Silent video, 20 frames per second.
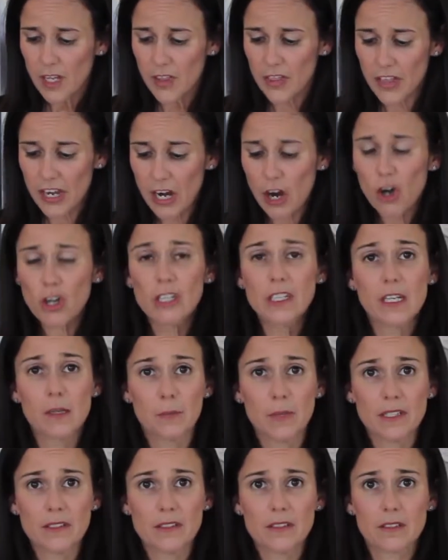there are
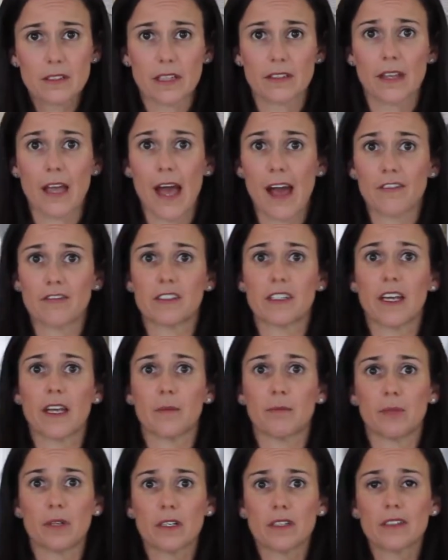limits that the
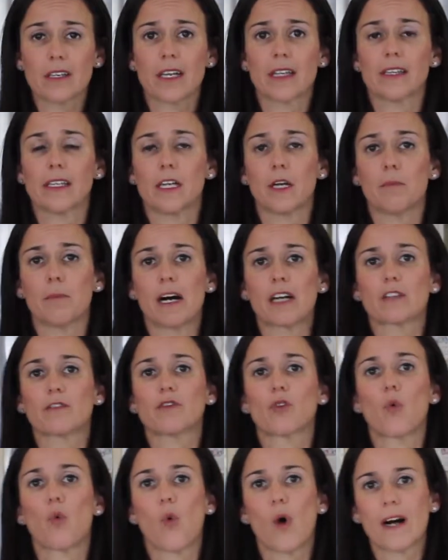FDA puts in the amount
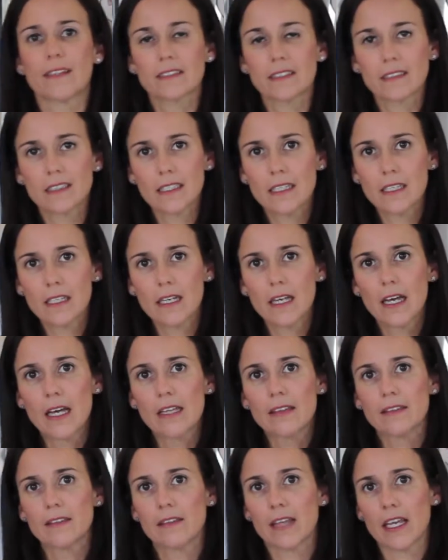of quantity
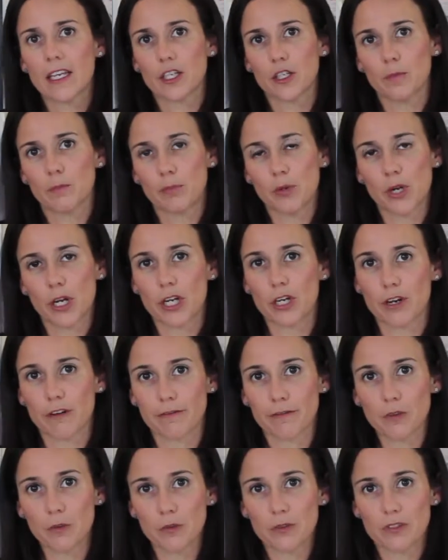they can put in
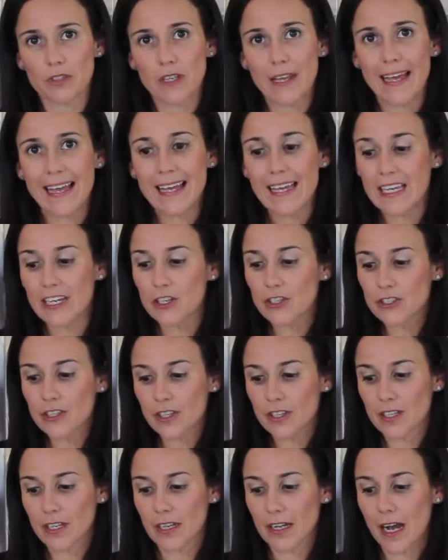our foods. Here's
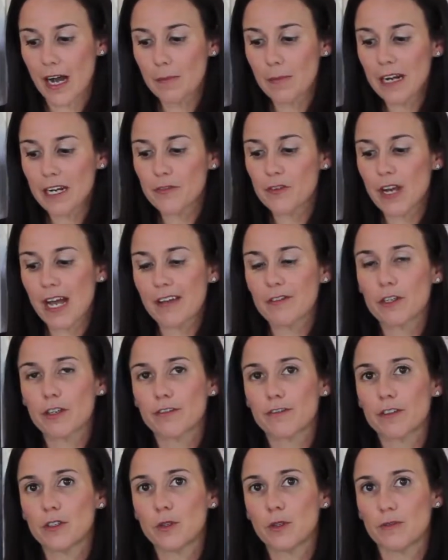the thing, how about if you're having
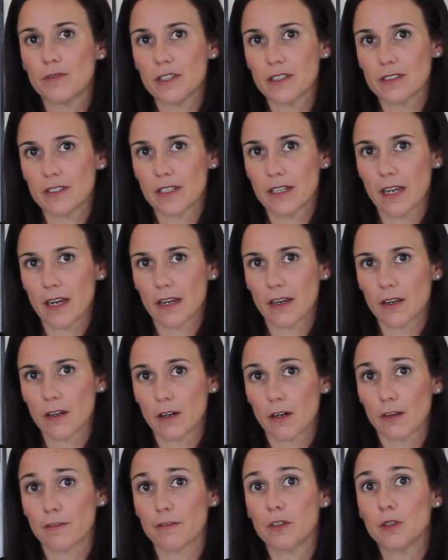a few of these a day,
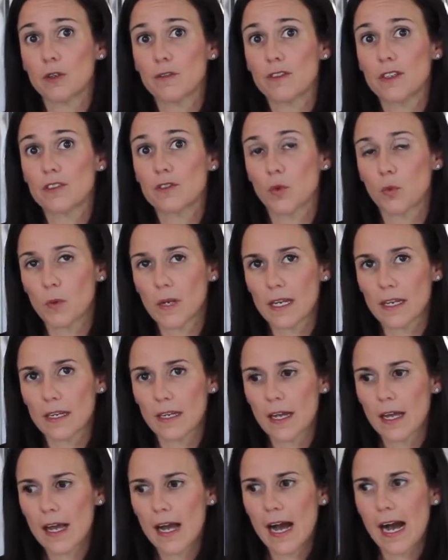a few of these a
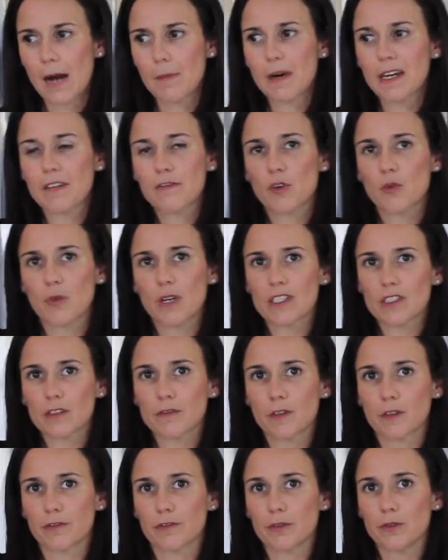week? How about if the rest
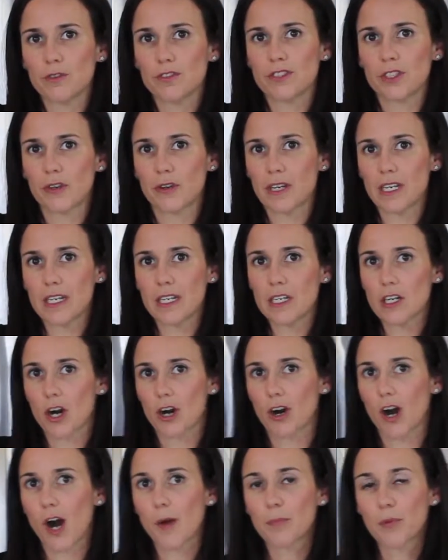of the foods that you're eating
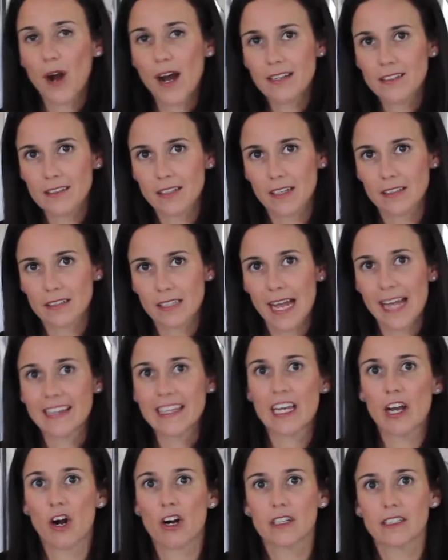are all processed
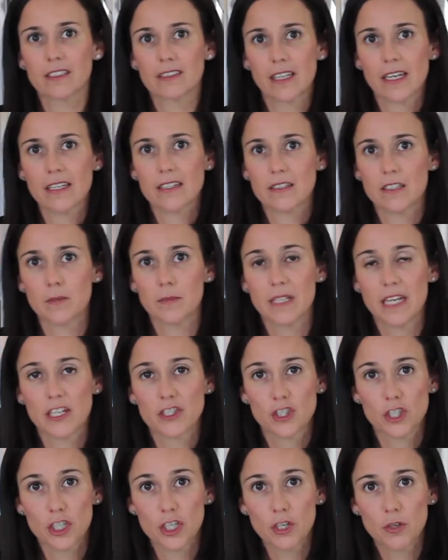and they all contain
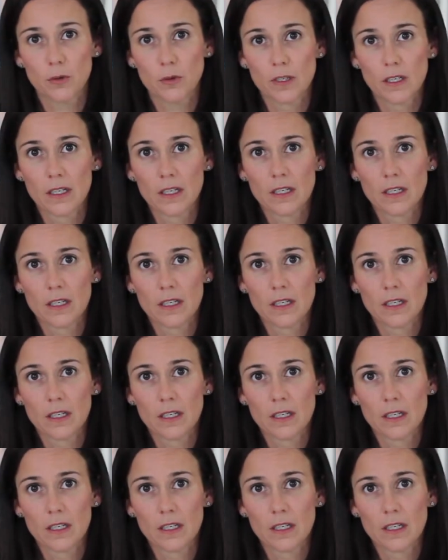TBHQ?